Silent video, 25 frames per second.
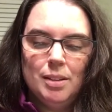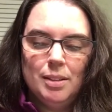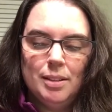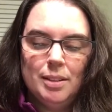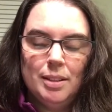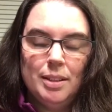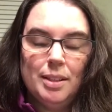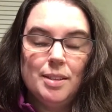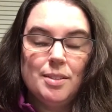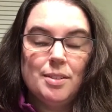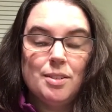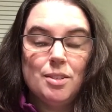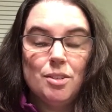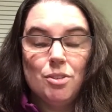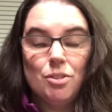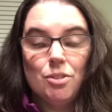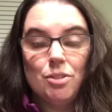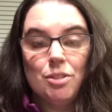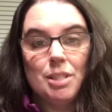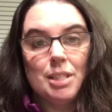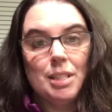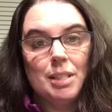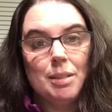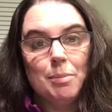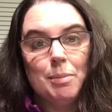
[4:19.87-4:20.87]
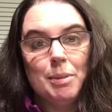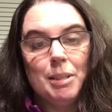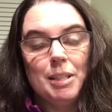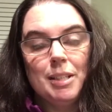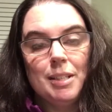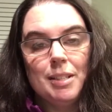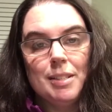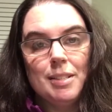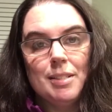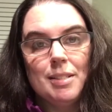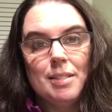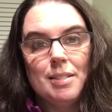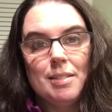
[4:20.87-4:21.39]
And it's interesting
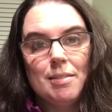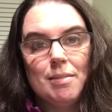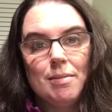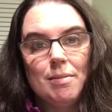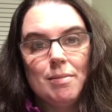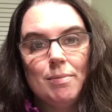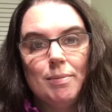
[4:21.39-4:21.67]
because